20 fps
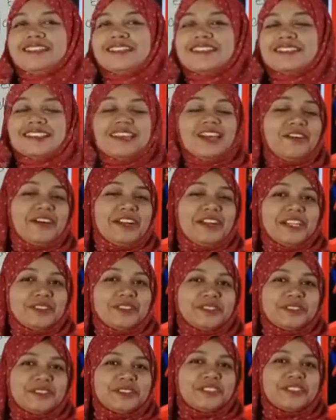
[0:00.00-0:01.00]
how are
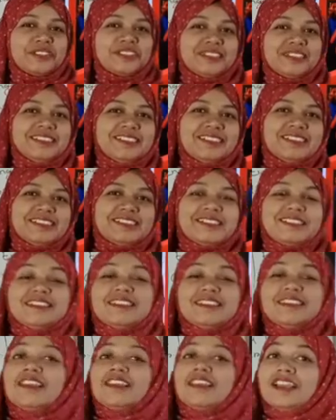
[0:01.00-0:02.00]
you?
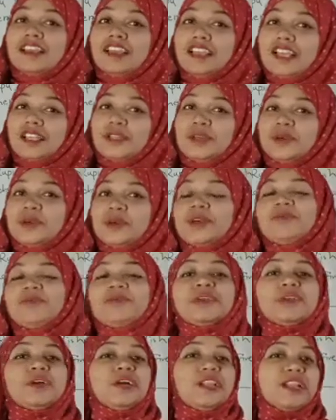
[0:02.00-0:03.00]
I hope
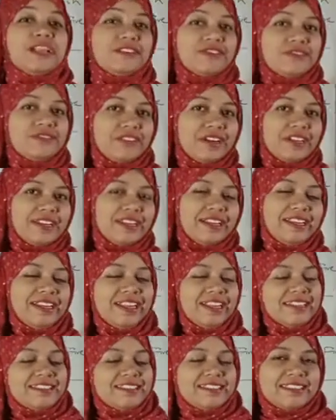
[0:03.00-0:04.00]
you all are fine
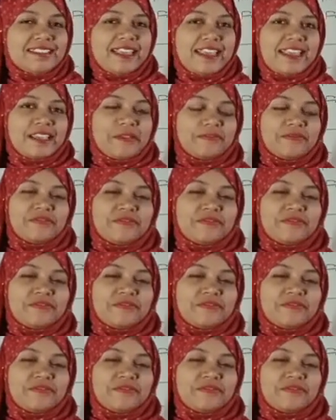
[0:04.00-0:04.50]
and safe.